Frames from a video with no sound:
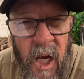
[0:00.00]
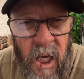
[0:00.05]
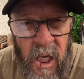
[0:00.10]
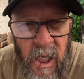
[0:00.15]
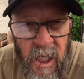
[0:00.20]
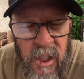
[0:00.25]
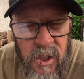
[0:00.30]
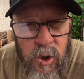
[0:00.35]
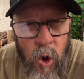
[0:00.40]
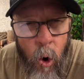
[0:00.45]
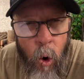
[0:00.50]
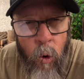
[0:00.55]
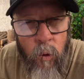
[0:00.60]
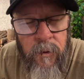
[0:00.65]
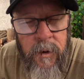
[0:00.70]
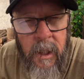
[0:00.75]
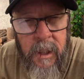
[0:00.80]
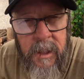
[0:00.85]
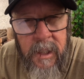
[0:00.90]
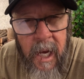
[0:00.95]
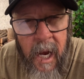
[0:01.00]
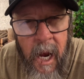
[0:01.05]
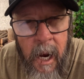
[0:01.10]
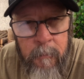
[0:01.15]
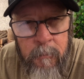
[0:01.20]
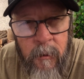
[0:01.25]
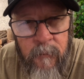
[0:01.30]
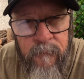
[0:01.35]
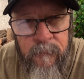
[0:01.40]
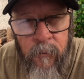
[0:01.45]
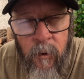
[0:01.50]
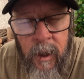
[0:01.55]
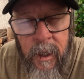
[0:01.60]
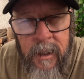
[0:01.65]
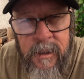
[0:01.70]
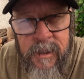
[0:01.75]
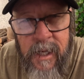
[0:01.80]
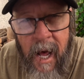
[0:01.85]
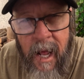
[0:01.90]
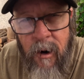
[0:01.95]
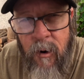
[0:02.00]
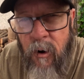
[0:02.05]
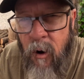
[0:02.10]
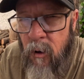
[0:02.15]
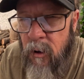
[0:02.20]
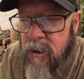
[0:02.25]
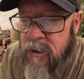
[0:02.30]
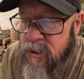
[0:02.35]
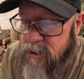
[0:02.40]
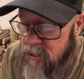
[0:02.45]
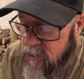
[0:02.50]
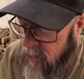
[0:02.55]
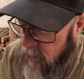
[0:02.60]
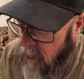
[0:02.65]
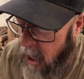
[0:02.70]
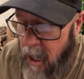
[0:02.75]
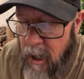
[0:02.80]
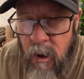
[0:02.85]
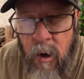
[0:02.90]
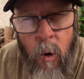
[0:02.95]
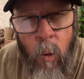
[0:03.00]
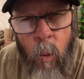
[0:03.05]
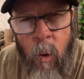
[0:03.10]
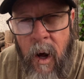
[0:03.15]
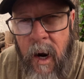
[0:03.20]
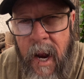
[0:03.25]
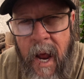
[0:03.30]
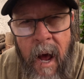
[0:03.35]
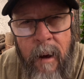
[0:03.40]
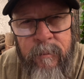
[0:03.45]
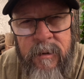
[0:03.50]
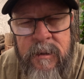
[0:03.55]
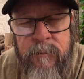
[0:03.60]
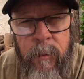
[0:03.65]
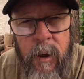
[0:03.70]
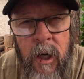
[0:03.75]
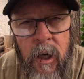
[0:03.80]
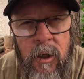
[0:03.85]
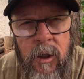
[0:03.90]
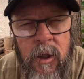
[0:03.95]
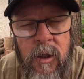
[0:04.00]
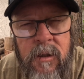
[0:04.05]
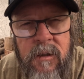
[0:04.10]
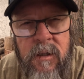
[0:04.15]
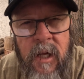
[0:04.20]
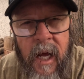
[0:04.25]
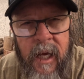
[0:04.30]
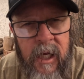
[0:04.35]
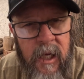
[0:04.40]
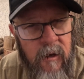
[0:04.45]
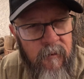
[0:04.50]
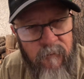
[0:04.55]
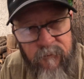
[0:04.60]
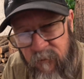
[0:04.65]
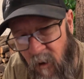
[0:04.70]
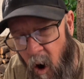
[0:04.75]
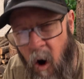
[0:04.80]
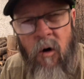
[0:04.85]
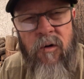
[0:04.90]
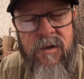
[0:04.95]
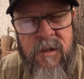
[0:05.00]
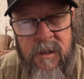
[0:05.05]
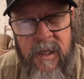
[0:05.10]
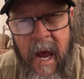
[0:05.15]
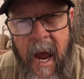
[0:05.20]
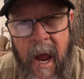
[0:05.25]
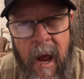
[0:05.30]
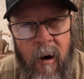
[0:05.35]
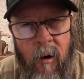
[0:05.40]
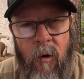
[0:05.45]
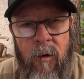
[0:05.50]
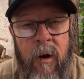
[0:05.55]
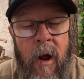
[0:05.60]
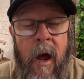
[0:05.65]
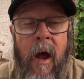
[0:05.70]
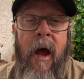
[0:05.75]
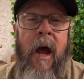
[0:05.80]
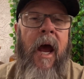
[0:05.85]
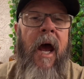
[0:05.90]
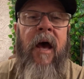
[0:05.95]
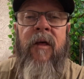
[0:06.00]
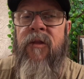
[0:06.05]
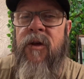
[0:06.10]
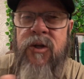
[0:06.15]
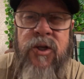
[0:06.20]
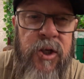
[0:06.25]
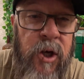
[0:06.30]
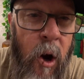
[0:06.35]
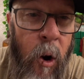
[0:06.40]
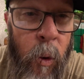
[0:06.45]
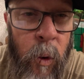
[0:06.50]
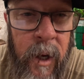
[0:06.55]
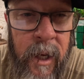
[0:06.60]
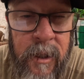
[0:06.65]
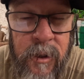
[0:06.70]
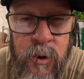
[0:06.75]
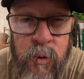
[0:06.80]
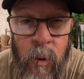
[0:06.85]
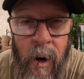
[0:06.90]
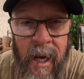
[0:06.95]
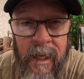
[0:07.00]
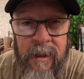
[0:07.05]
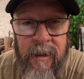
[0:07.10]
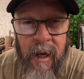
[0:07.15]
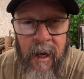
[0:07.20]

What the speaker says: He's holding the camera, friends. I don't know what happens, but it looks like he falls down and the show ends right